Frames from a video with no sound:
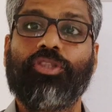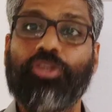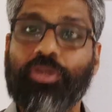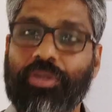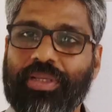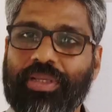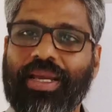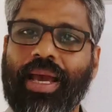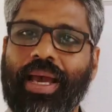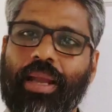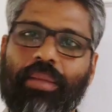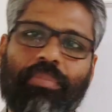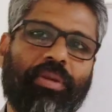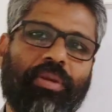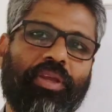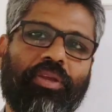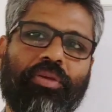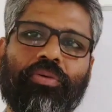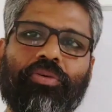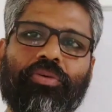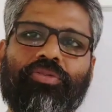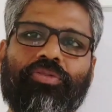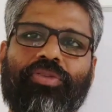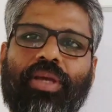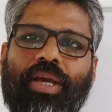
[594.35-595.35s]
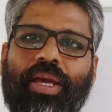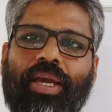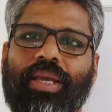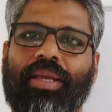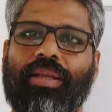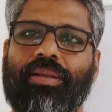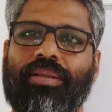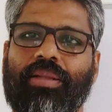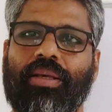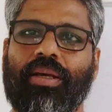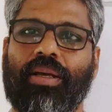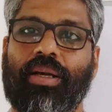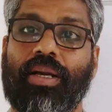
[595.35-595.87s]
should can be used
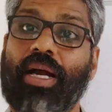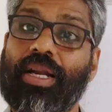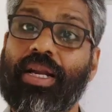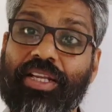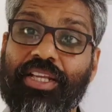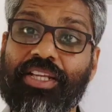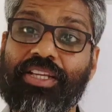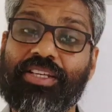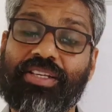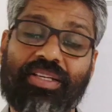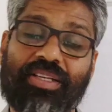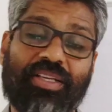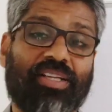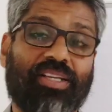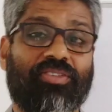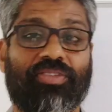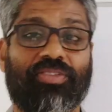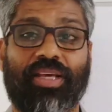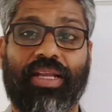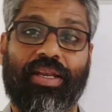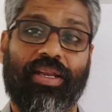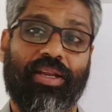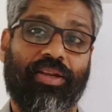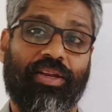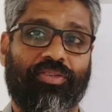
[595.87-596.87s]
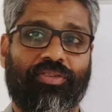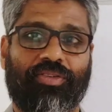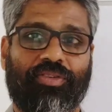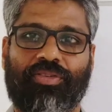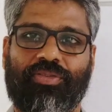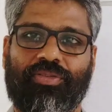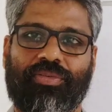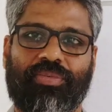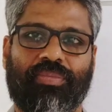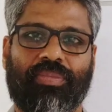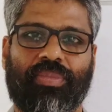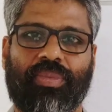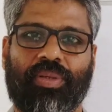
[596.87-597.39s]
in the conditional
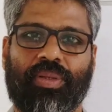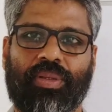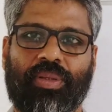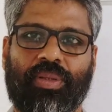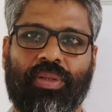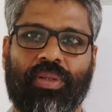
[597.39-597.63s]
sentences.